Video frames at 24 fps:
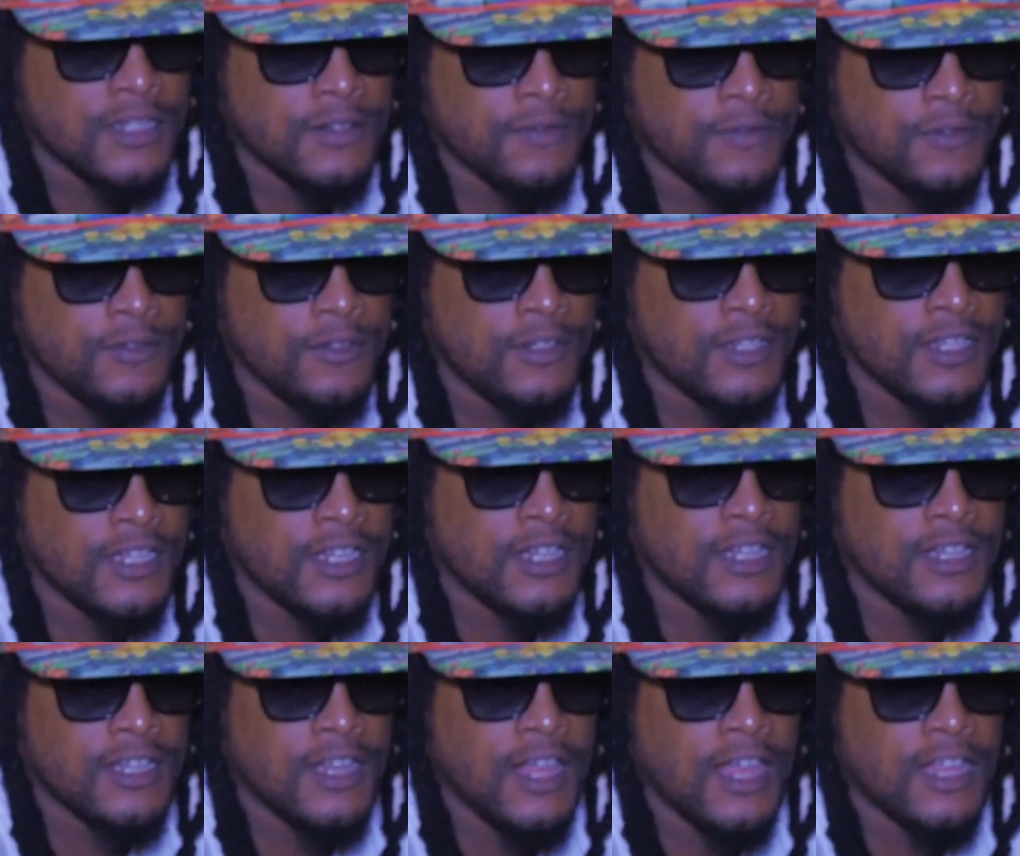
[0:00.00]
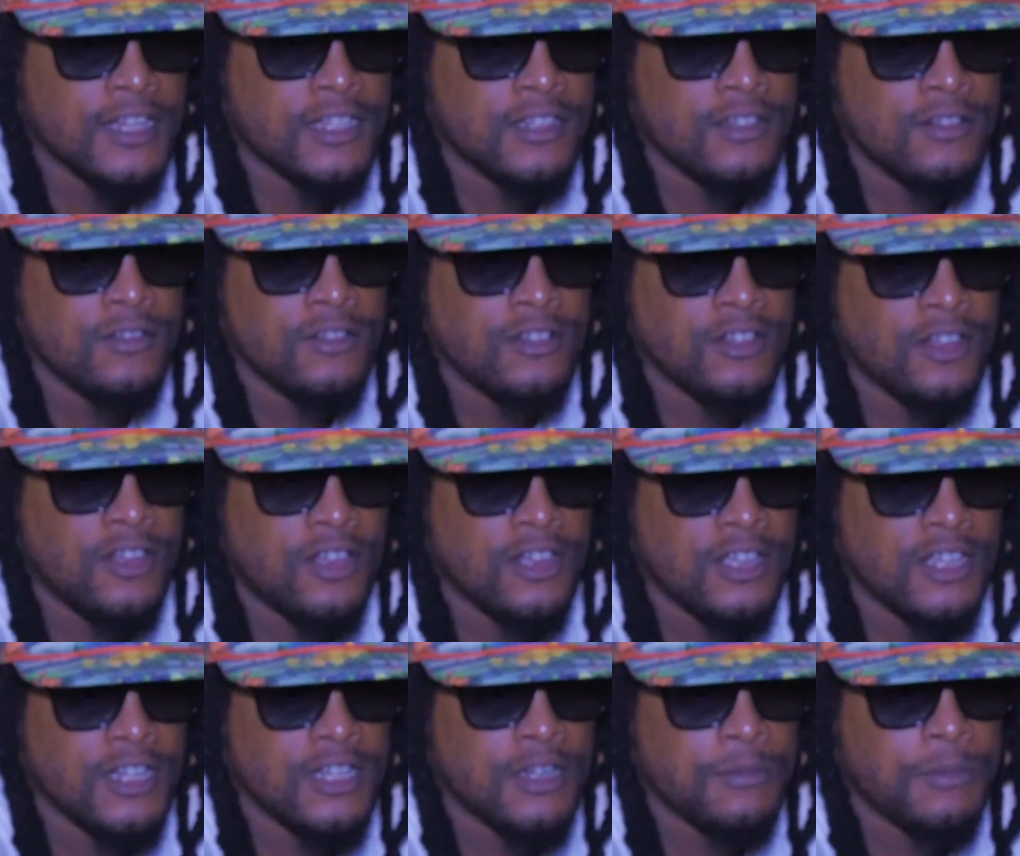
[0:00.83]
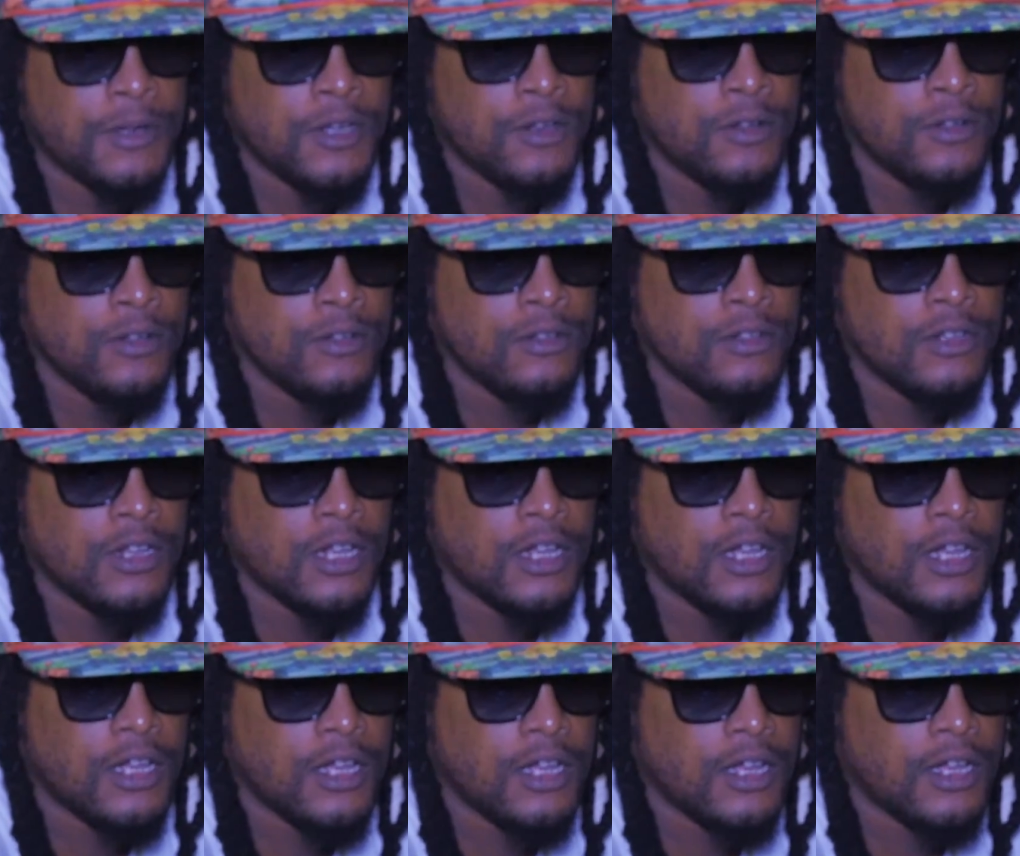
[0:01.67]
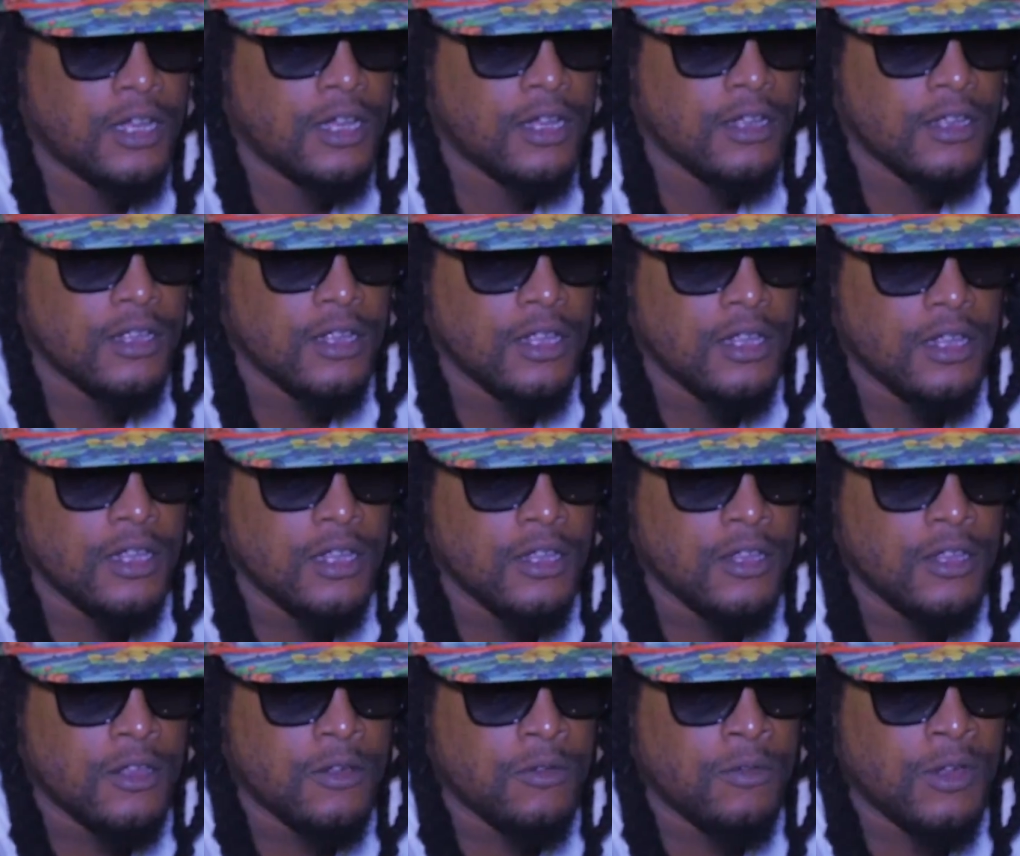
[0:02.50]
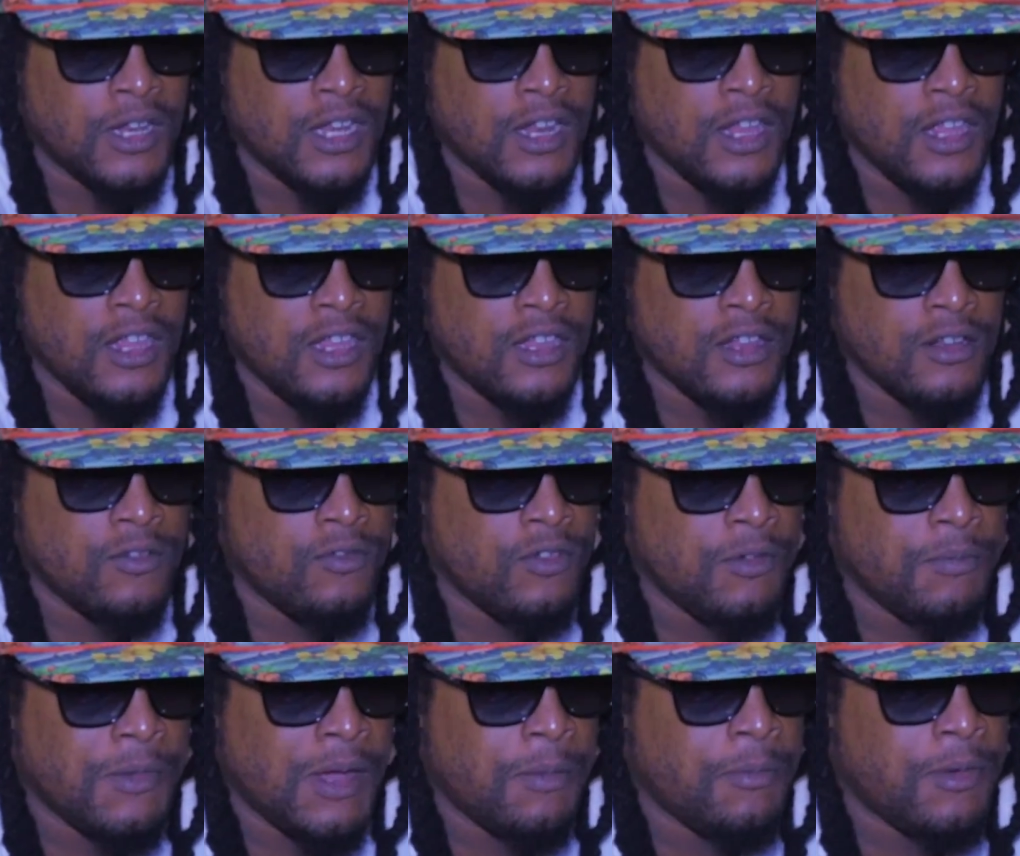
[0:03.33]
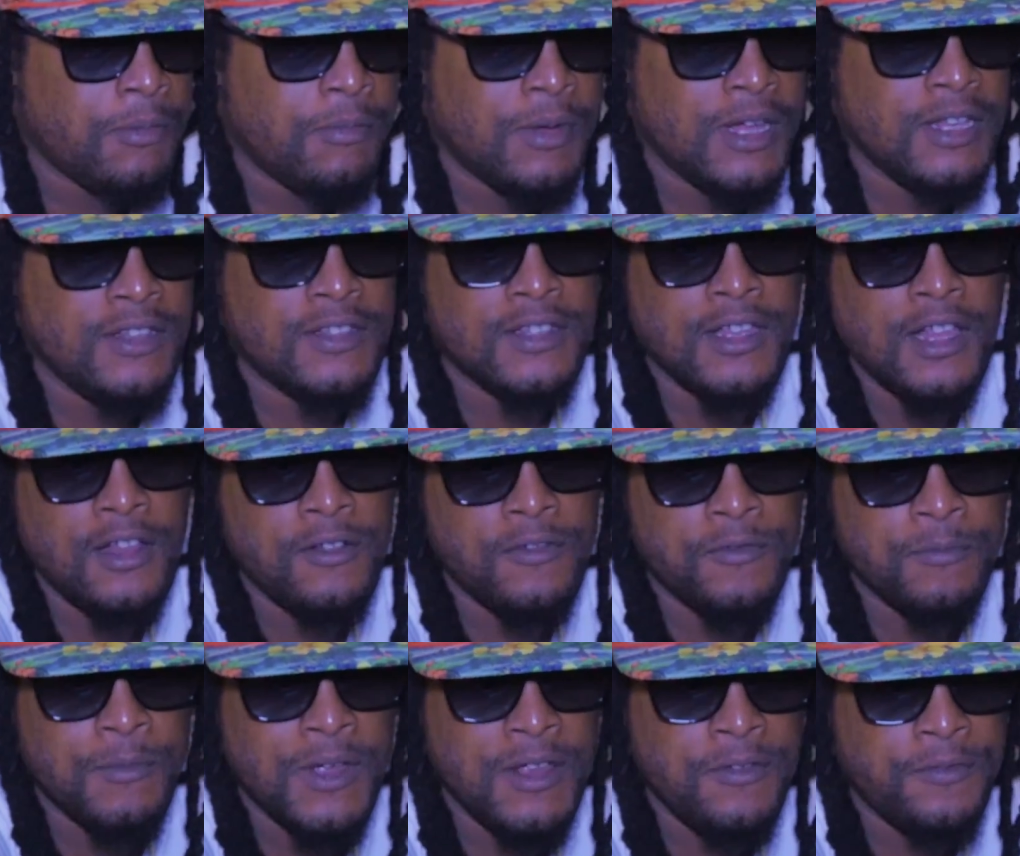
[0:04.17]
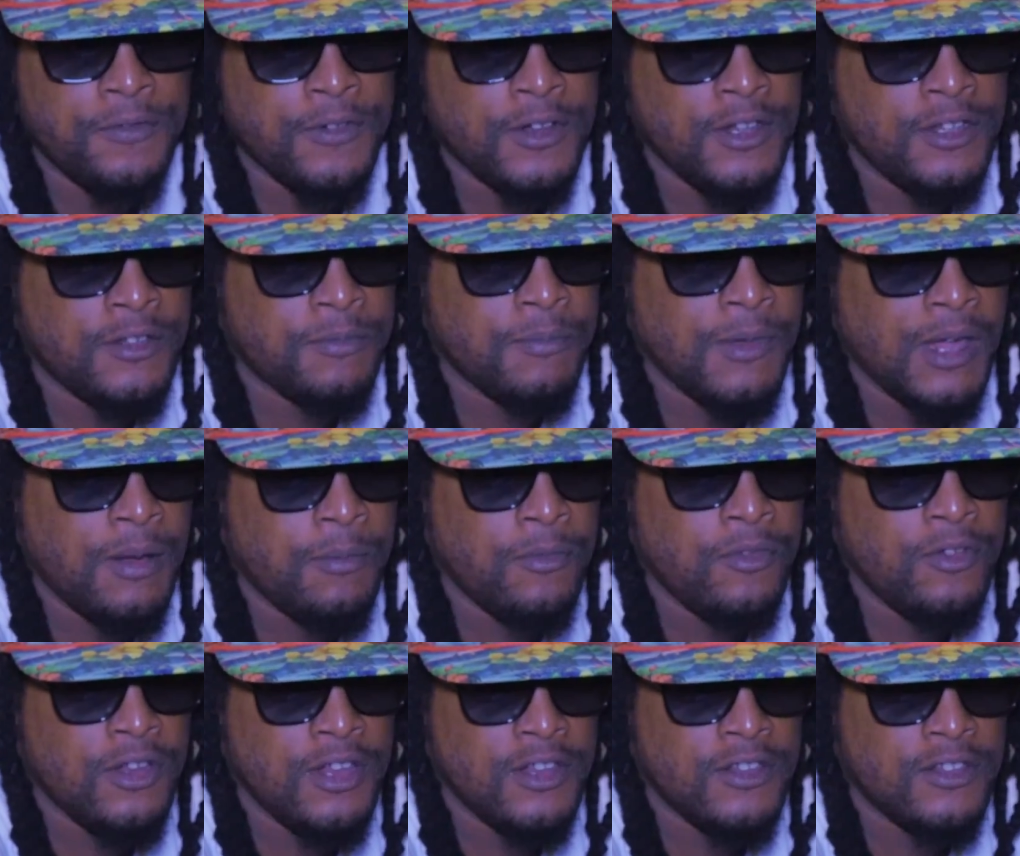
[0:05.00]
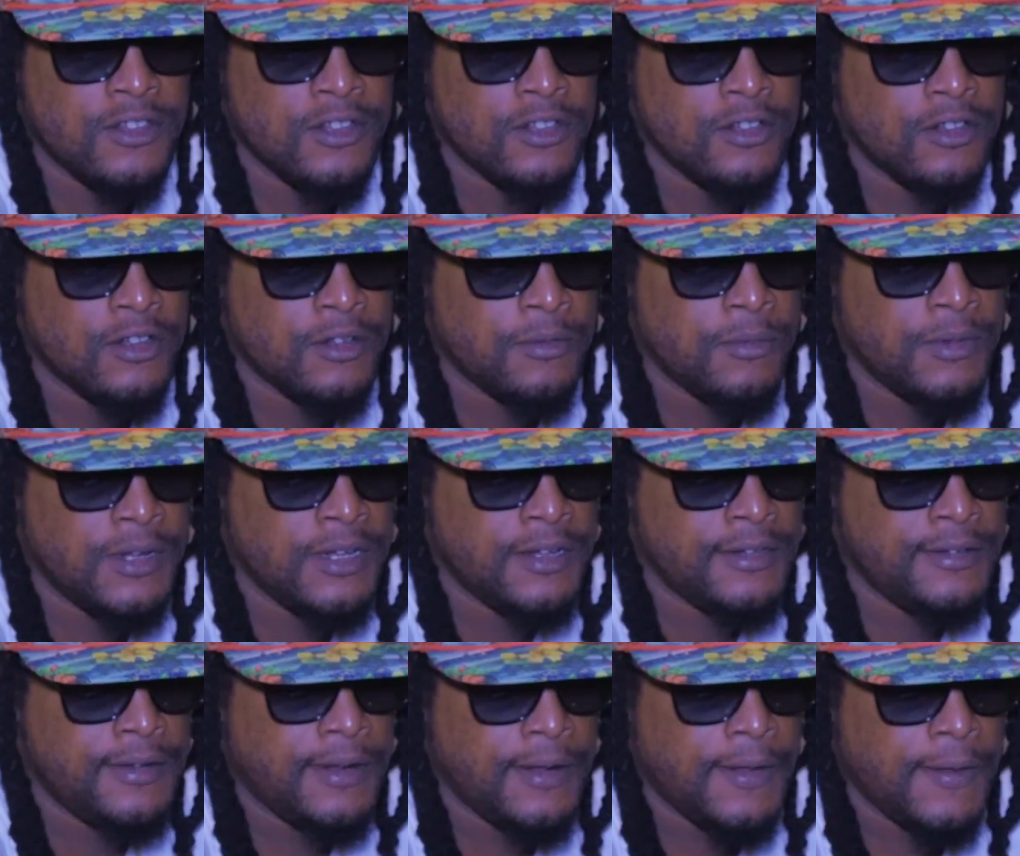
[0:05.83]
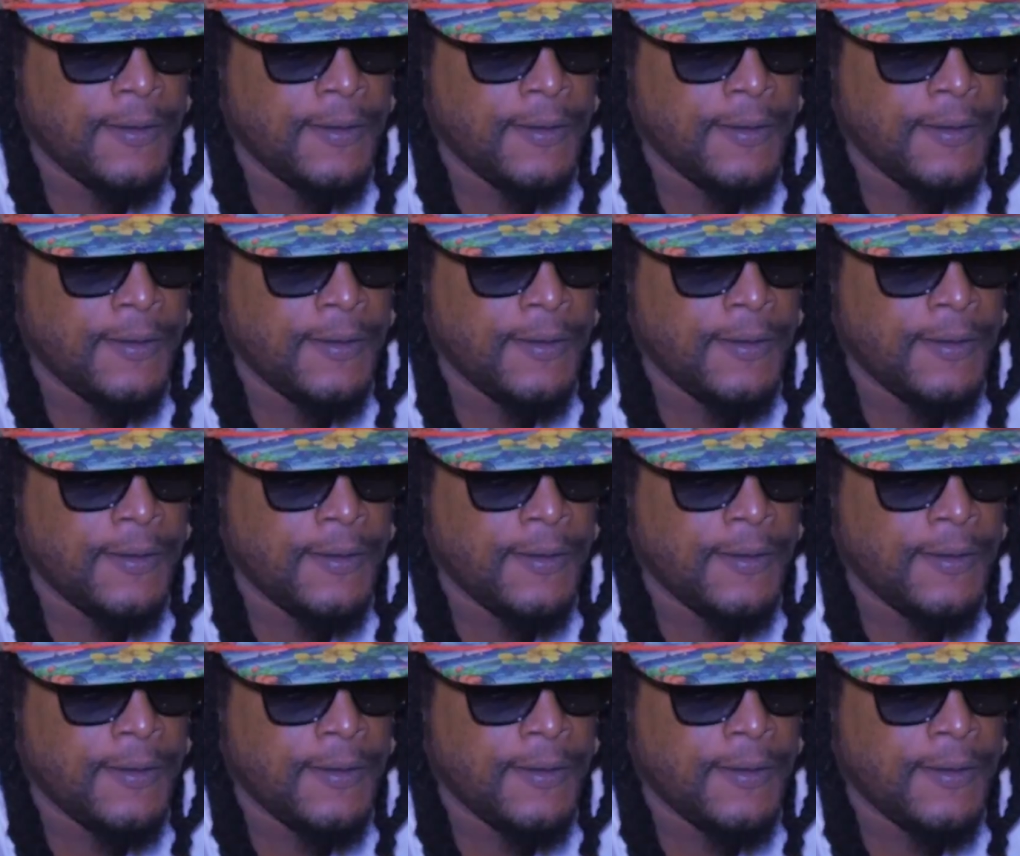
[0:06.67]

if you're saying that, you're talking about when I could remember myself, my first memories, you know what I mean?